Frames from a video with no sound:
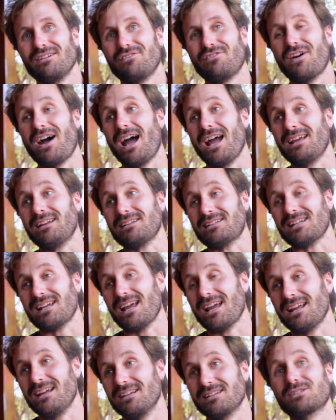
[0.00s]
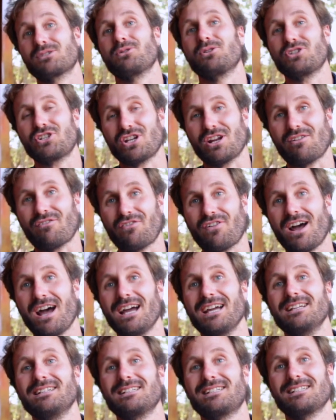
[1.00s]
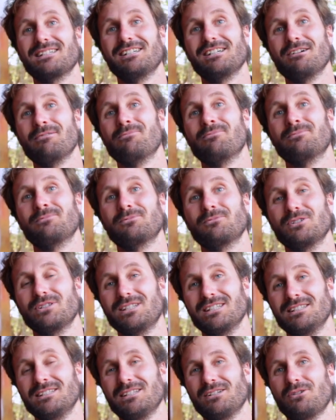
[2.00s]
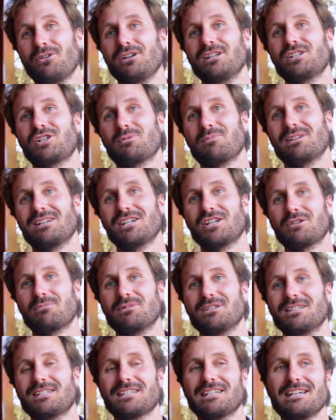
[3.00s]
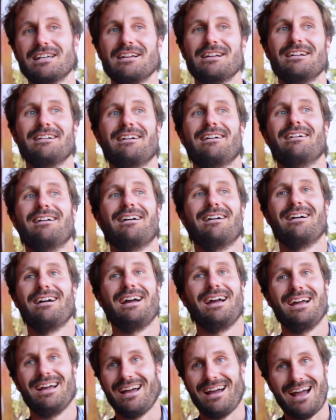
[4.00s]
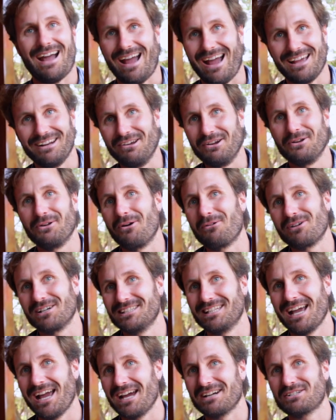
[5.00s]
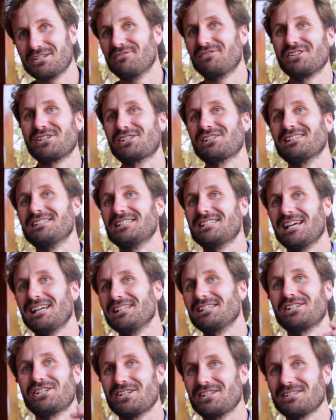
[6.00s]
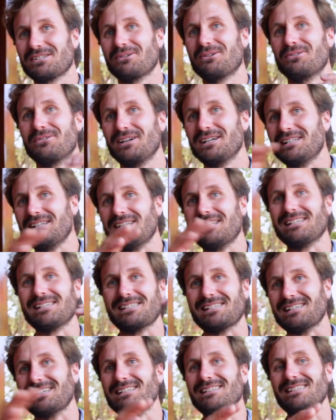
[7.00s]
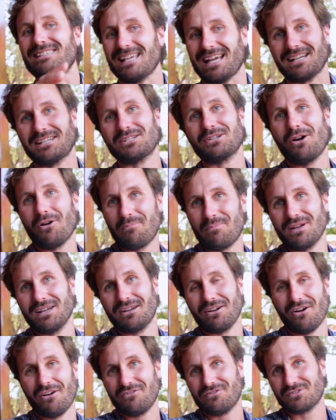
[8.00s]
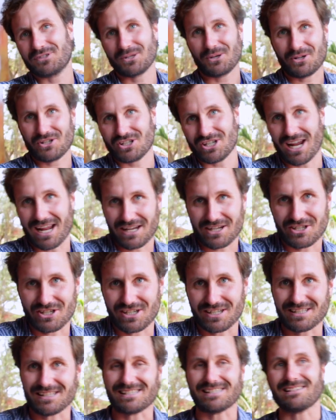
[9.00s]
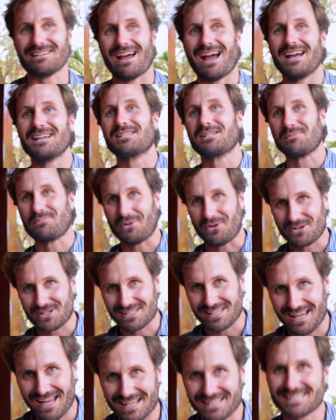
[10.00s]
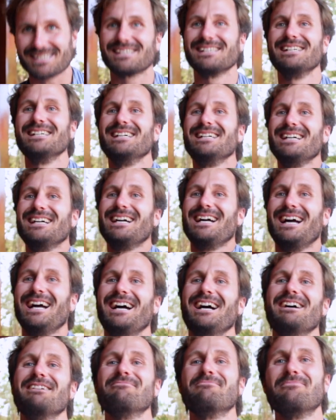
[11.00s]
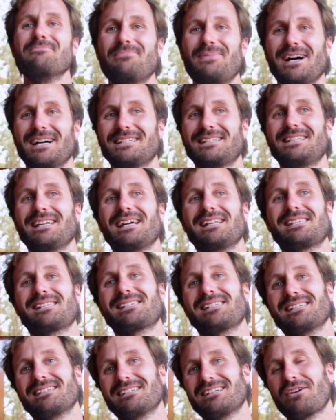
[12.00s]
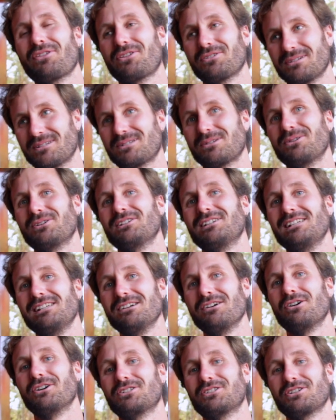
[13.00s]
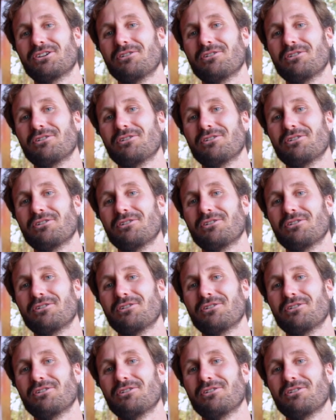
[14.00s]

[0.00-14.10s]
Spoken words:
find, search and find within the knowledge management. I don't know whether artificial intelligence already is in that topic of search engines. I suppose yes, but that's certainly a hot